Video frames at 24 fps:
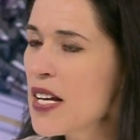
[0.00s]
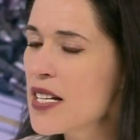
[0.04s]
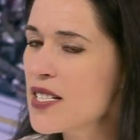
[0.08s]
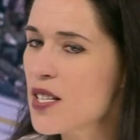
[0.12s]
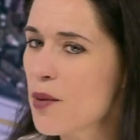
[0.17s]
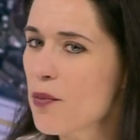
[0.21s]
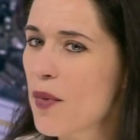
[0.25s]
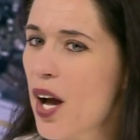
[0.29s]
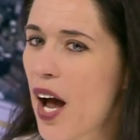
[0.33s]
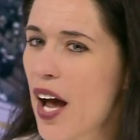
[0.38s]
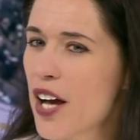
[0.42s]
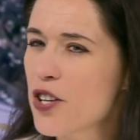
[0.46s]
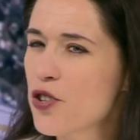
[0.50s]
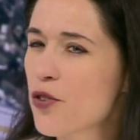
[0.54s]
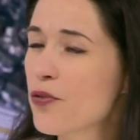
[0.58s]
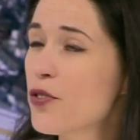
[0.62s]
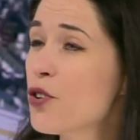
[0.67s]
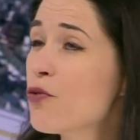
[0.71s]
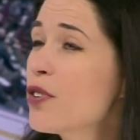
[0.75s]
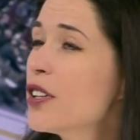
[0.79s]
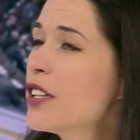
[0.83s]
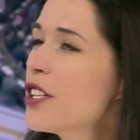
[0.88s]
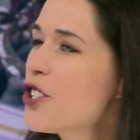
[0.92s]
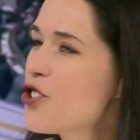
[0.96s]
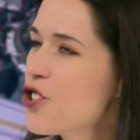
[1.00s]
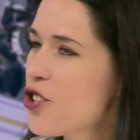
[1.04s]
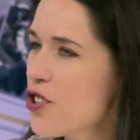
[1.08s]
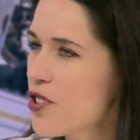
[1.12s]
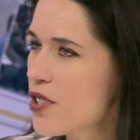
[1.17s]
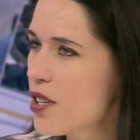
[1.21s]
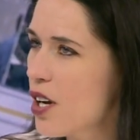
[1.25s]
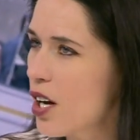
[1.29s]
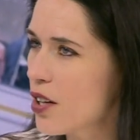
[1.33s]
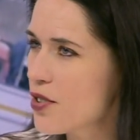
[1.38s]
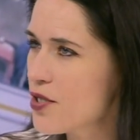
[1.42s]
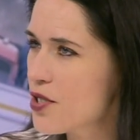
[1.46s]
some kind of the
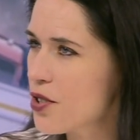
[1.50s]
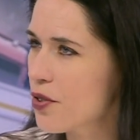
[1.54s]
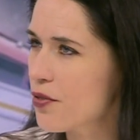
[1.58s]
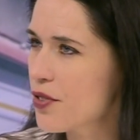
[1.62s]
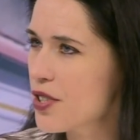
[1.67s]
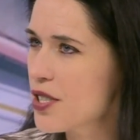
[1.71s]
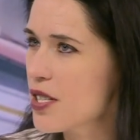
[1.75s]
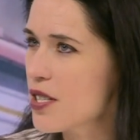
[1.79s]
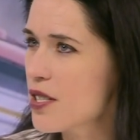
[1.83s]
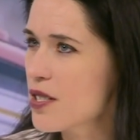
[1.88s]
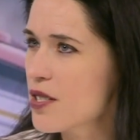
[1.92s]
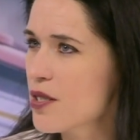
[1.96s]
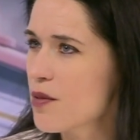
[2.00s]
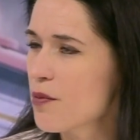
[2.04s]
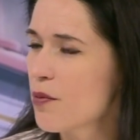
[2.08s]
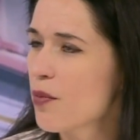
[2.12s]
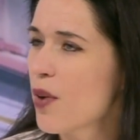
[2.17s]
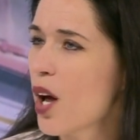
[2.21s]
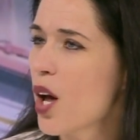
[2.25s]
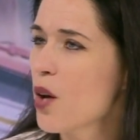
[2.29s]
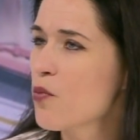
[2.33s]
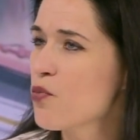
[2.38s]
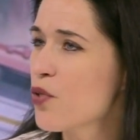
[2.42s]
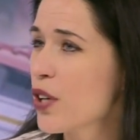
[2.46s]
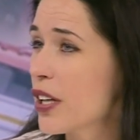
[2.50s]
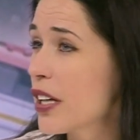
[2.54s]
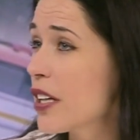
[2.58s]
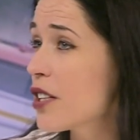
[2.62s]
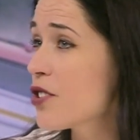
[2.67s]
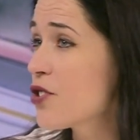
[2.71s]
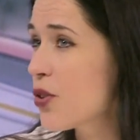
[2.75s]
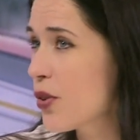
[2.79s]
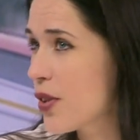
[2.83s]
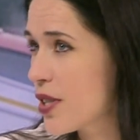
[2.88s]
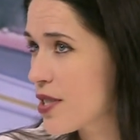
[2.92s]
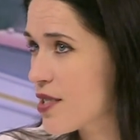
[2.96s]
religious conservatism uh,
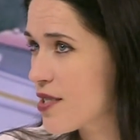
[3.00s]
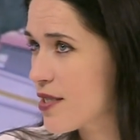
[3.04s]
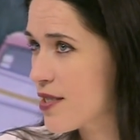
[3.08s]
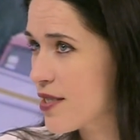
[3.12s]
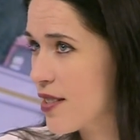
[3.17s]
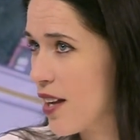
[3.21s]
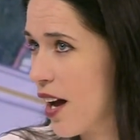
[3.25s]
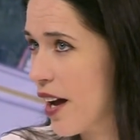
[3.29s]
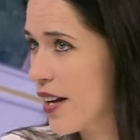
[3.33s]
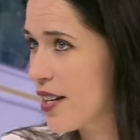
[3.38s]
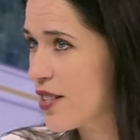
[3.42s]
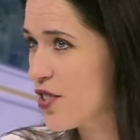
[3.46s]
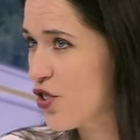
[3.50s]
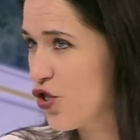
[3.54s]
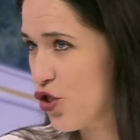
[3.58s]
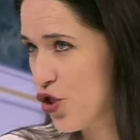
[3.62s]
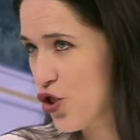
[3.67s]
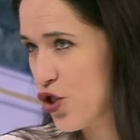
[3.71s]
bringing to the society.